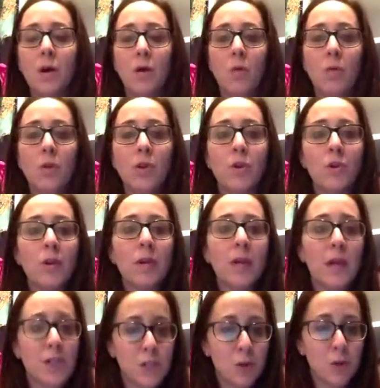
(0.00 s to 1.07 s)
When you're
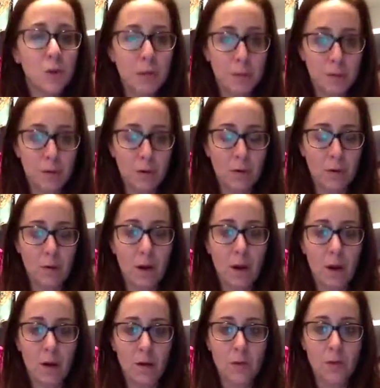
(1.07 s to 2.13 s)
engaging with people
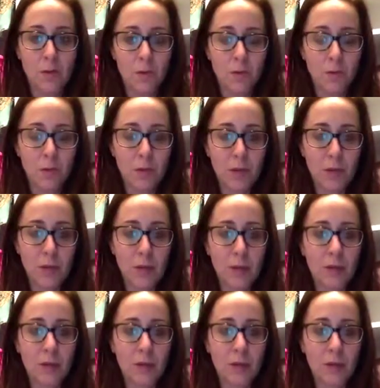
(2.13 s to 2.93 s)
on social media,